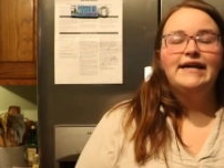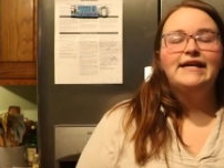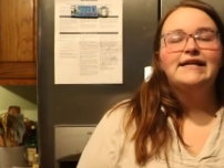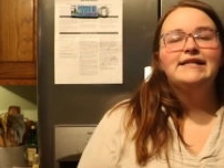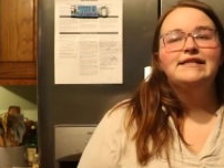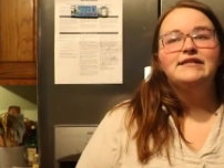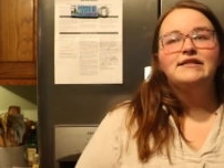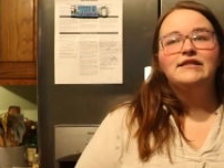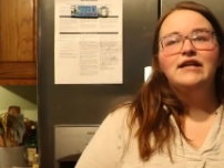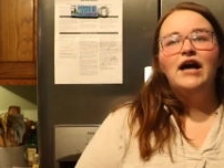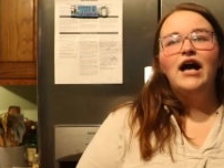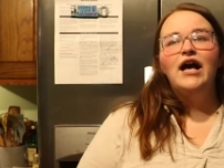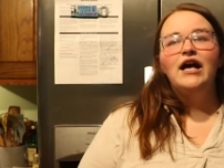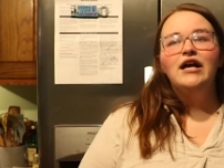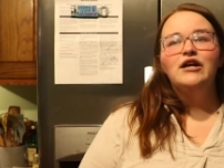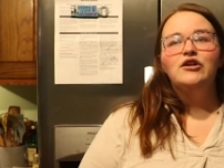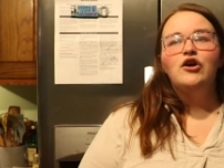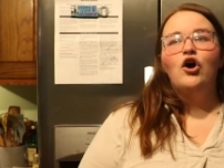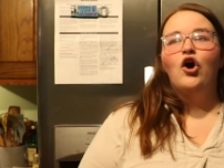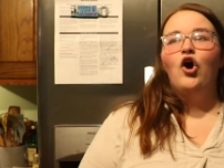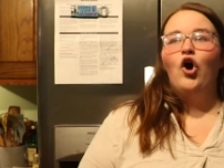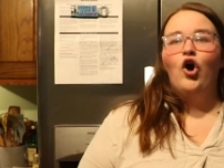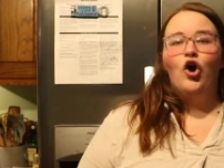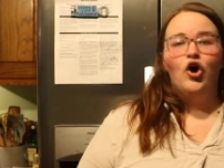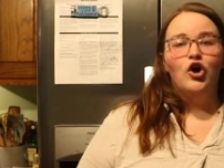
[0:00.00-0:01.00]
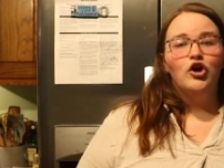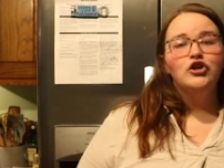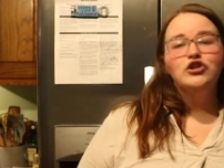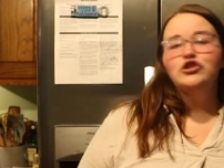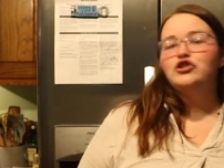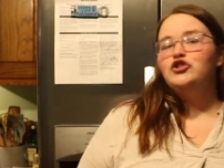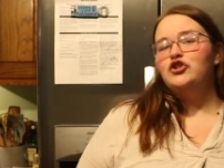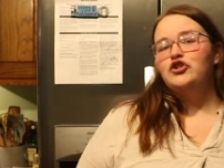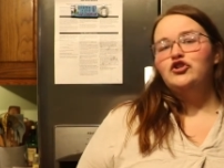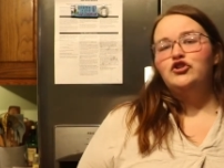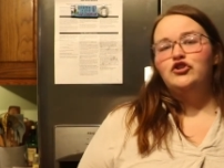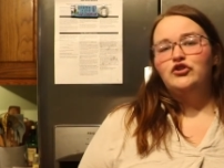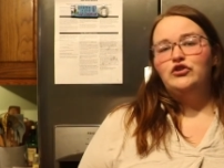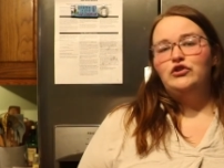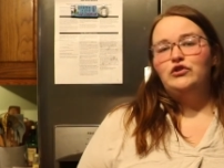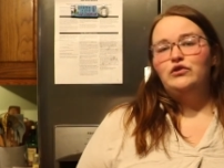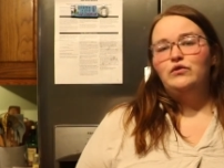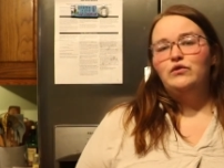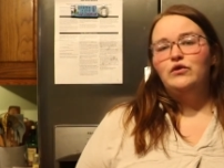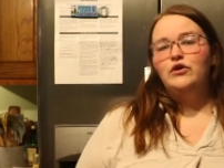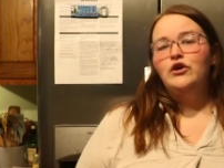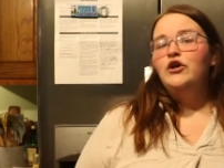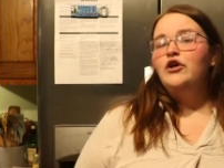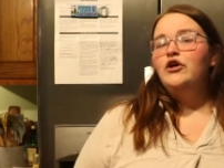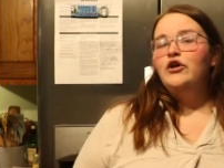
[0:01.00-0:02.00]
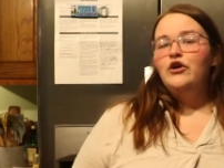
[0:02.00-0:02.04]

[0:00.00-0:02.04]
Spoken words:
It's not hard to do